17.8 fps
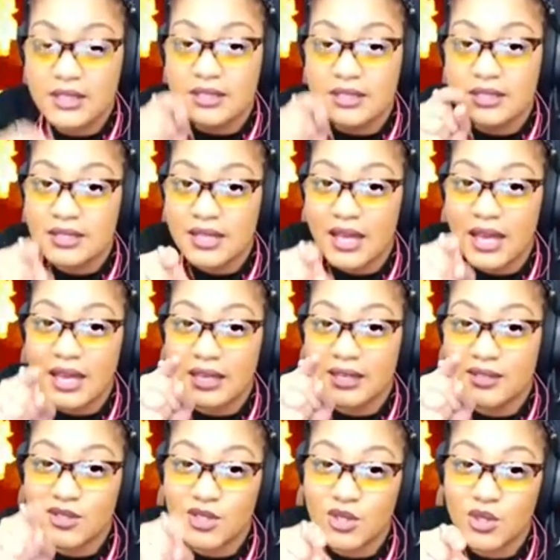Stay
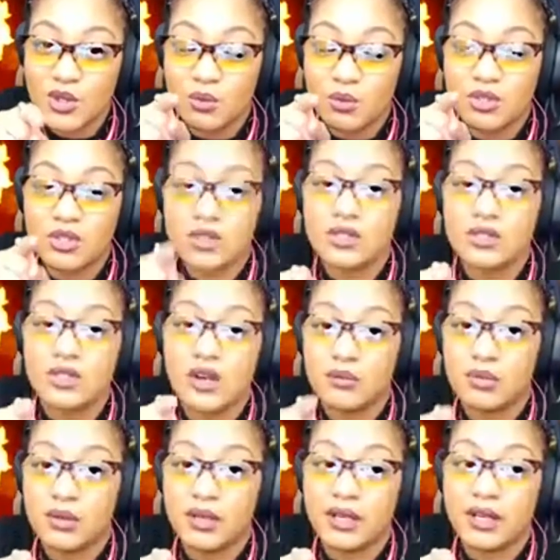in tune with your
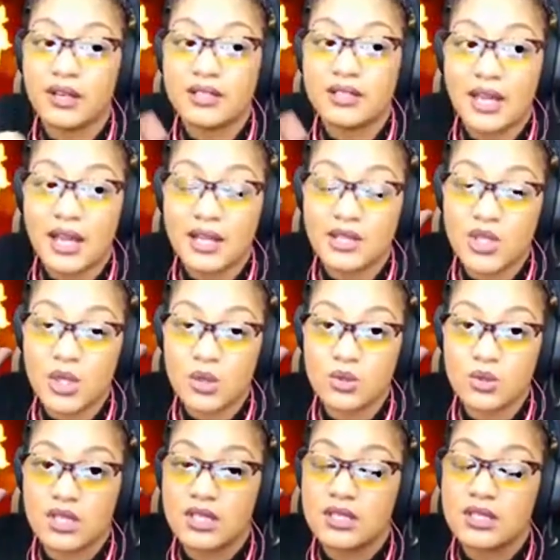star player. It's like I
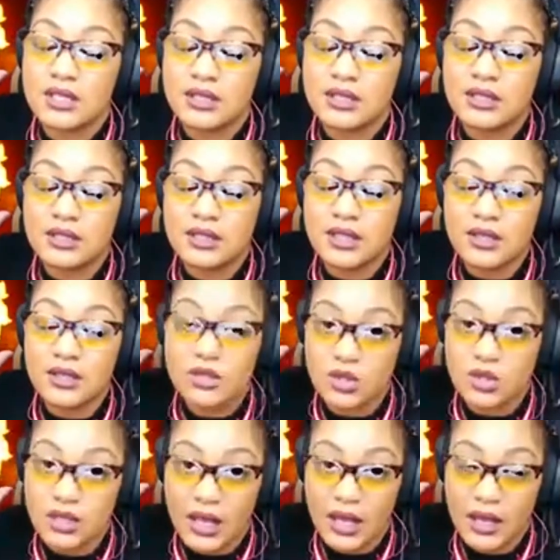told Justin
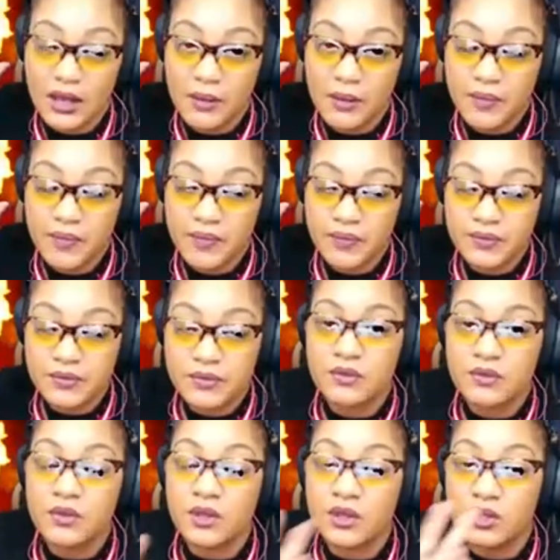yesterday.
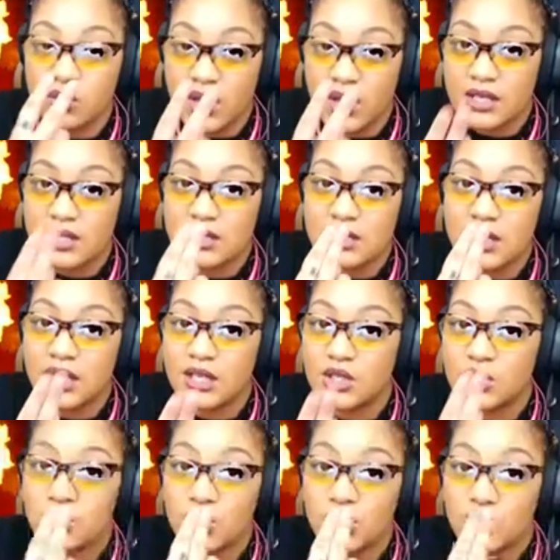You gotta stay
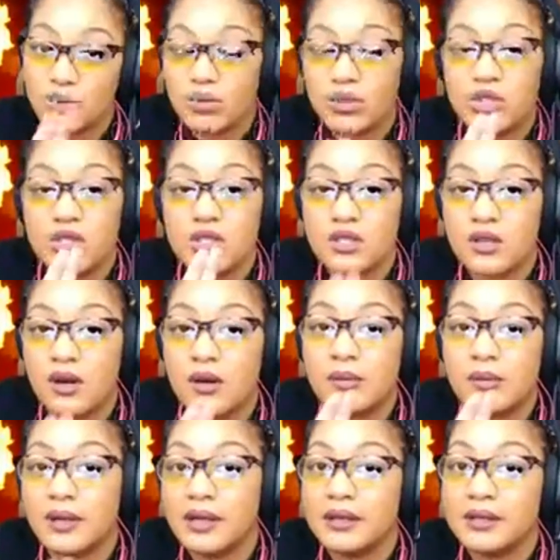in tune with your star
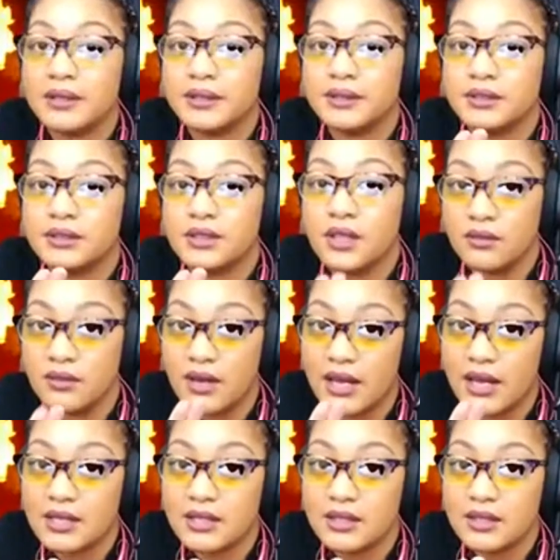player,
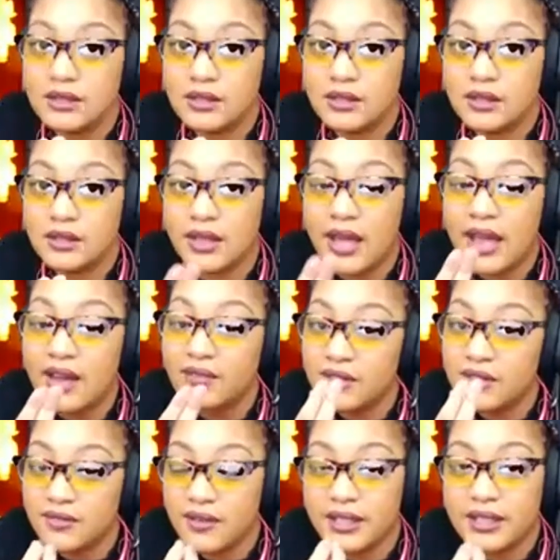alright?
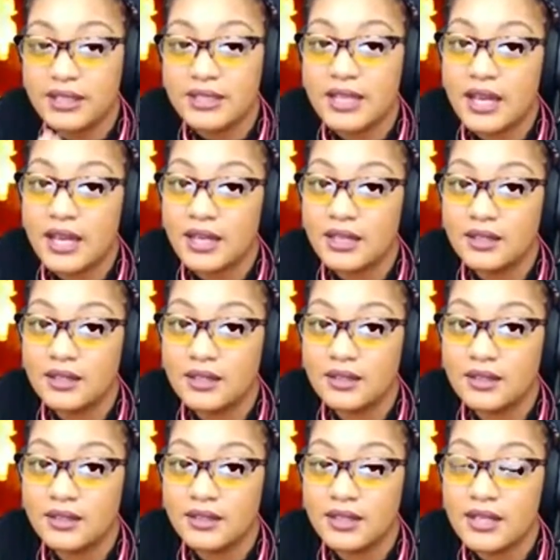Every fucking day.
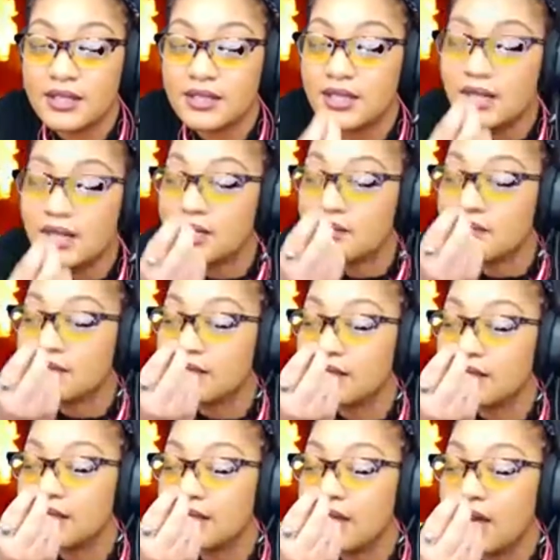It takes
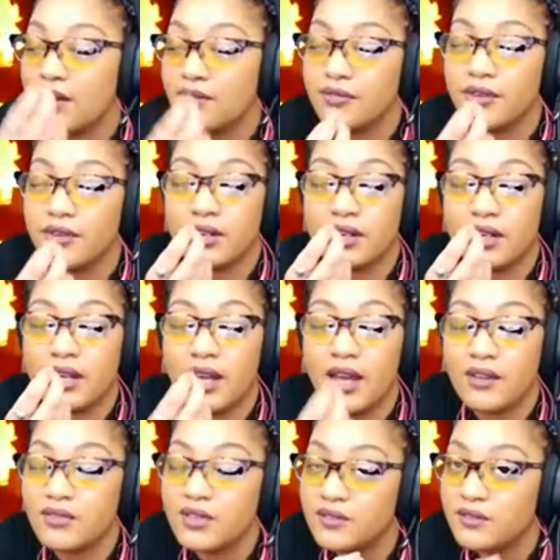effort
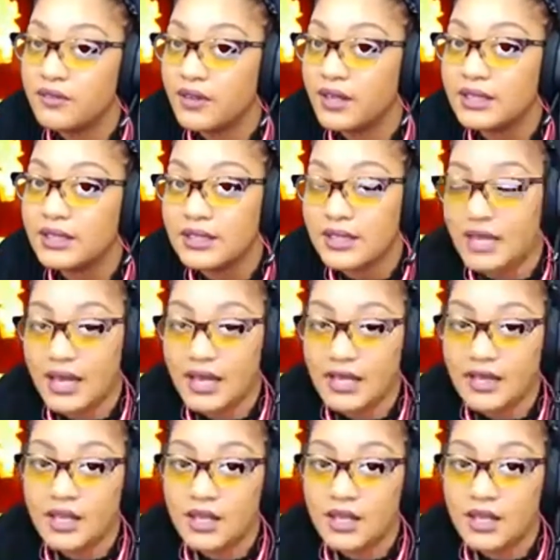every fucking day.